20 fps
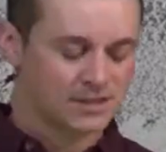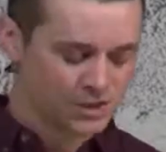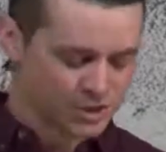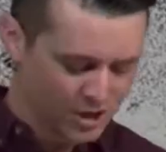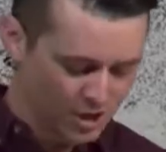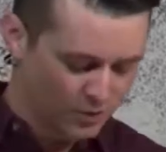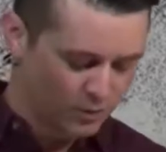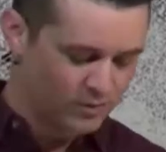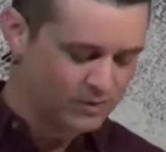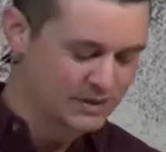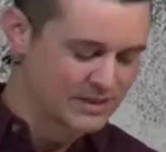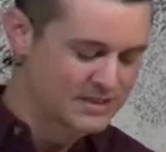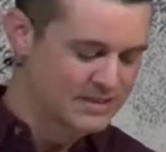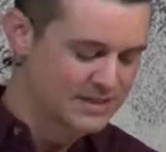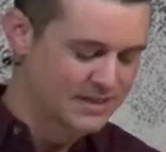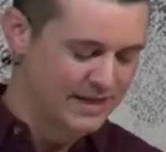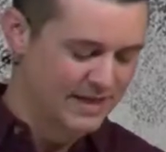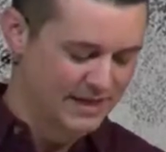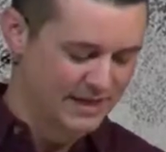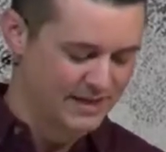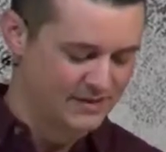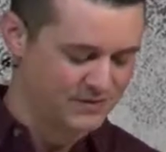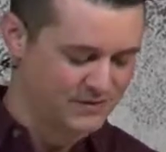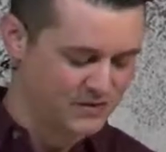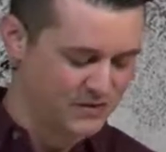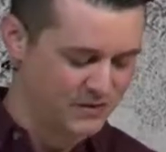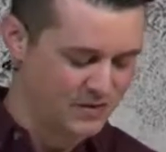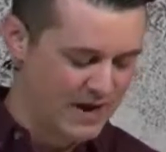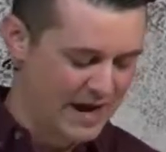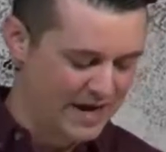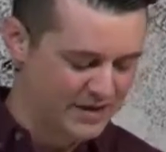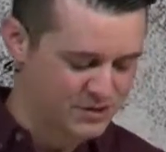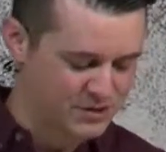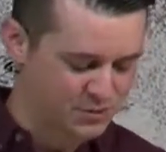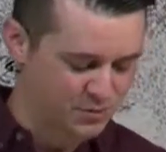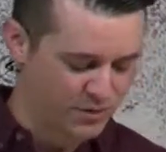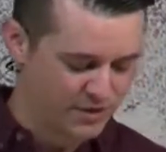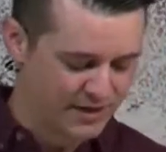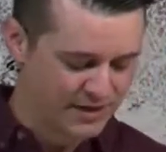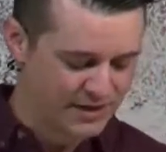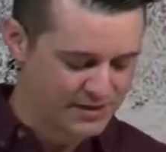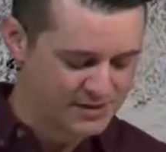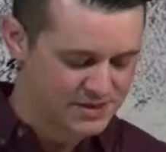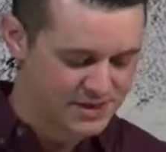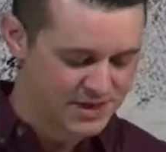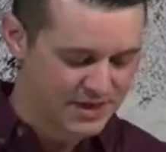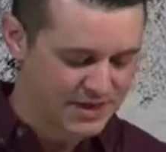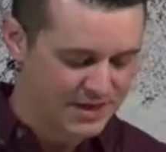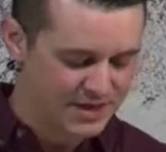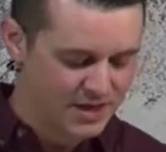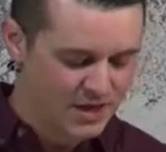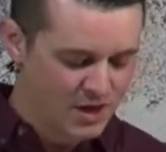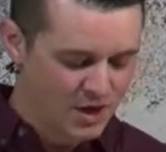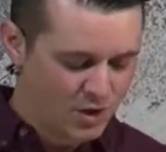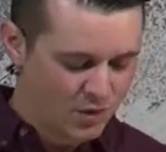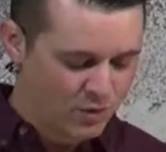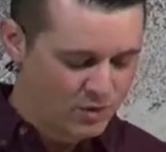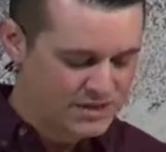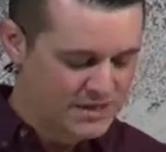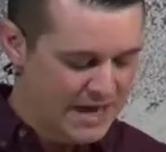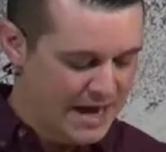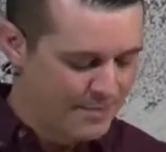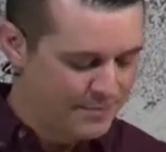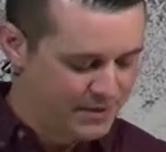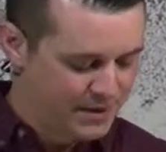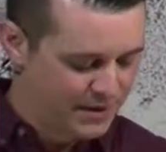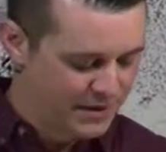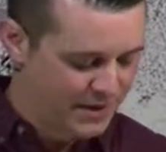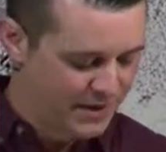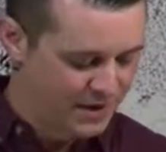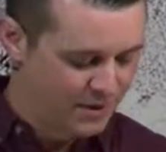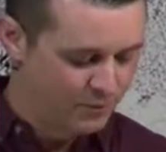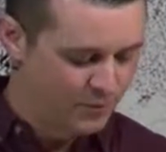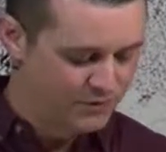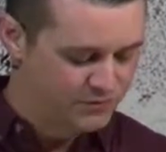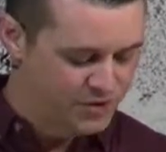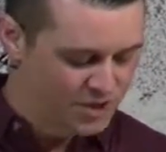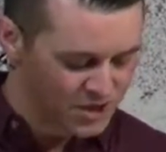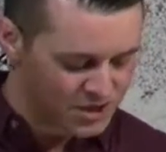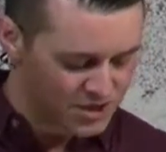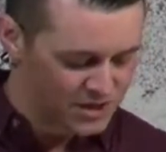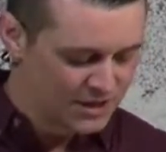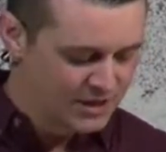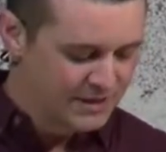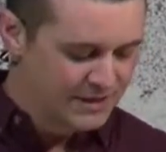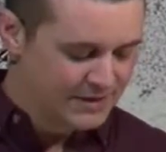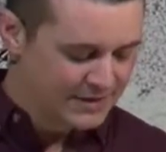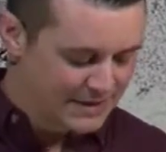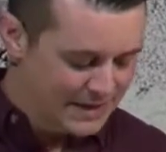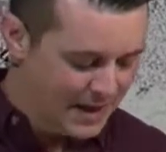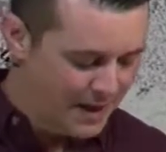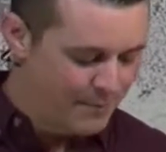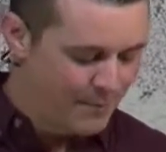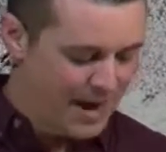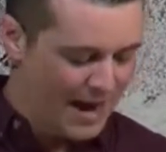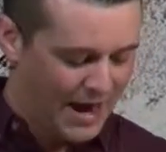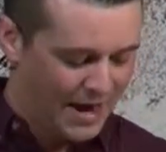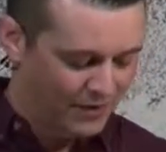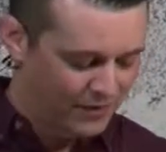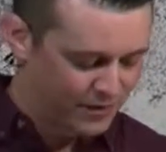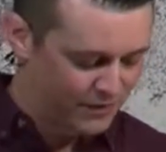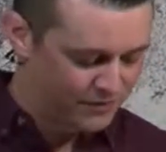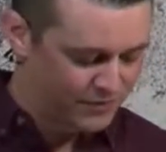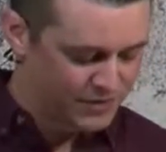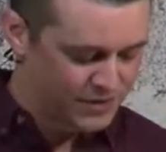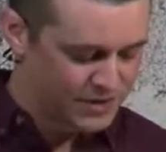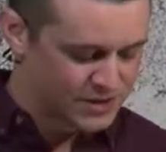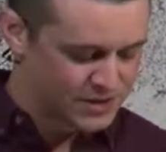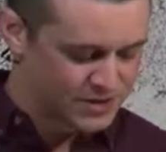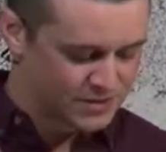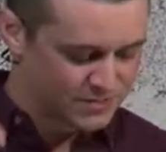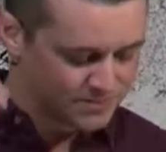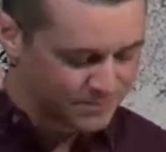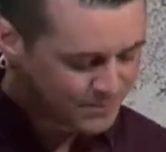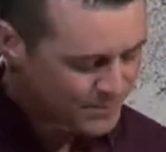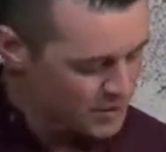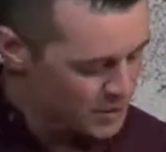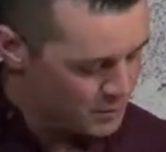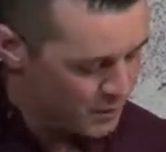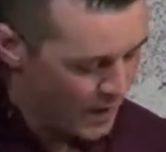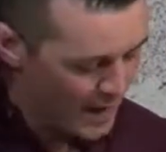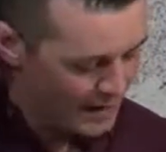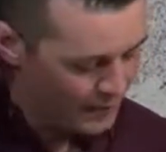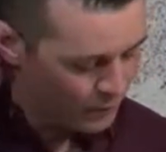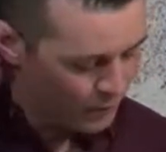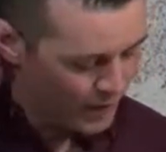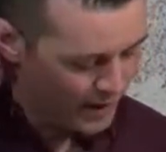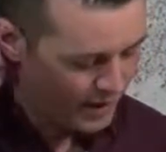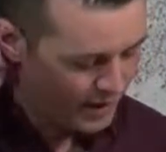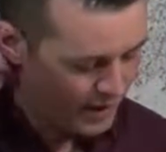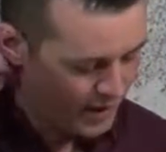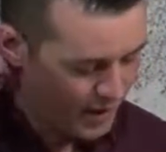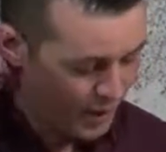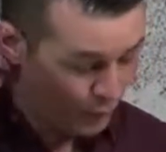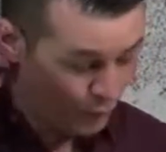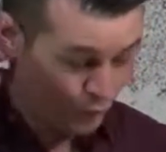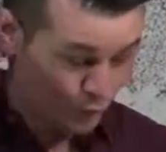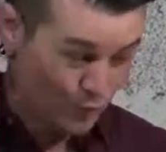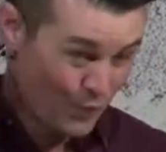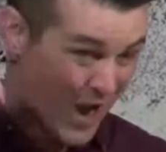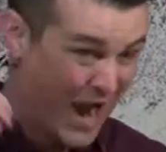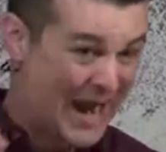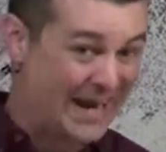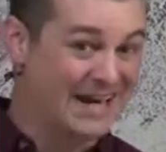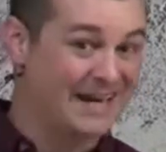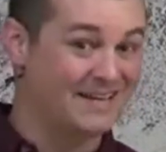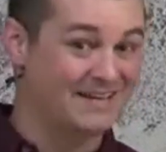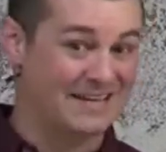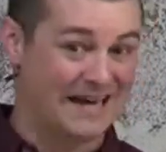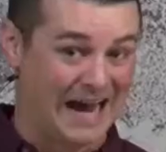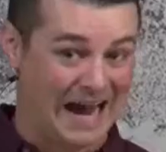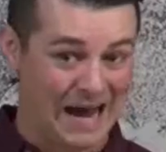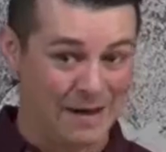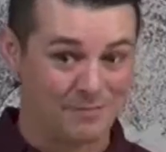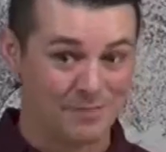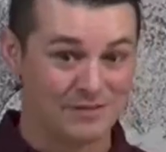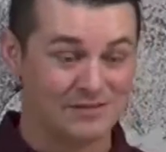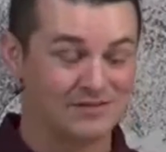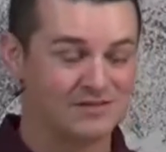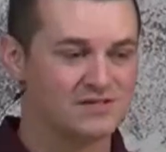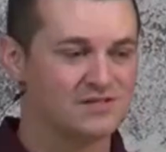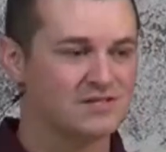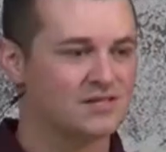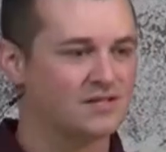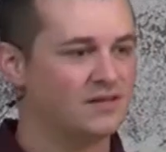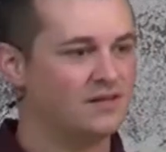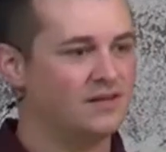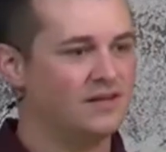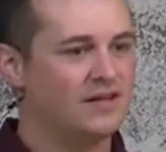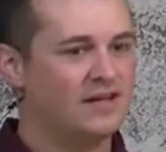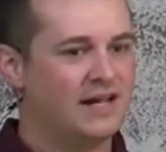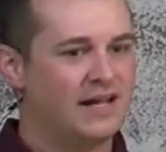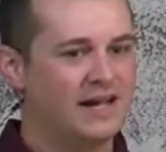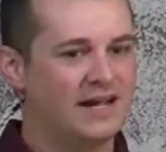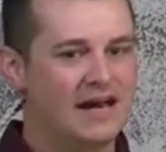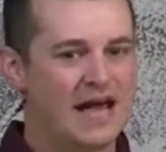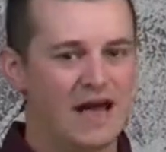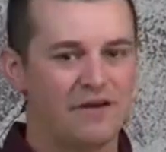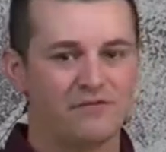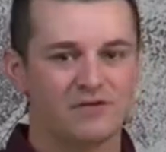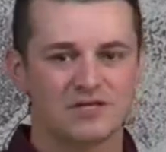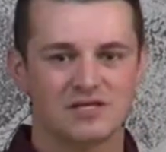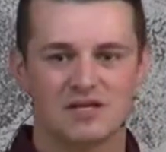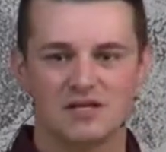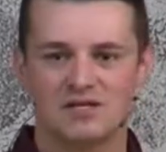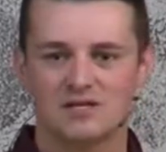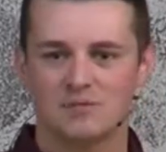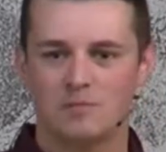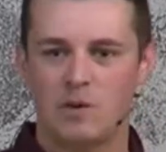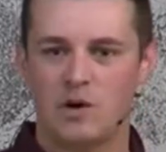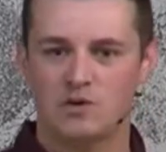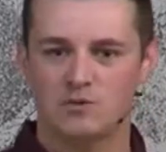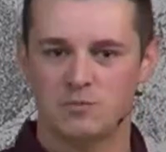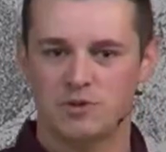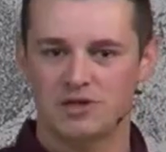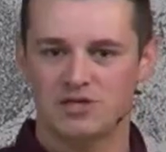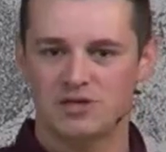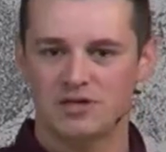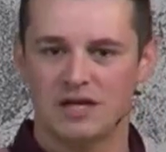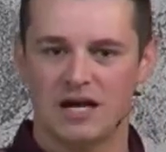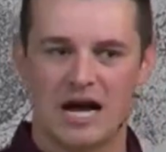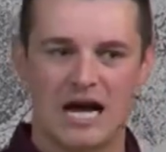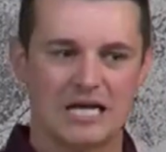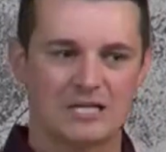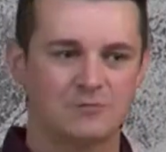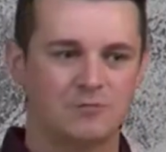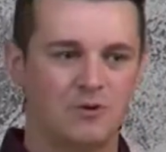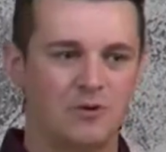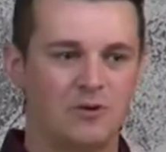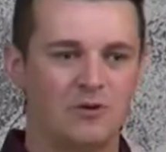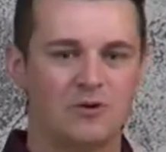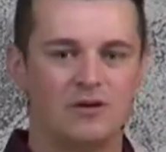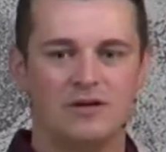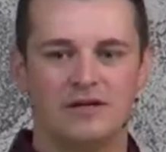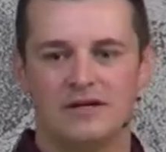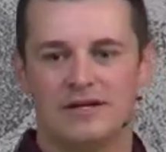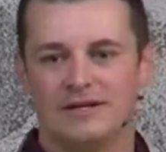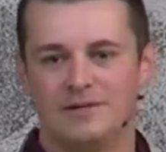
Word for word: So let's get into Acts twenty and see what's happening here. We've just come out of this spot where a riot happens in Ephesus. Paul's preaching the gospel.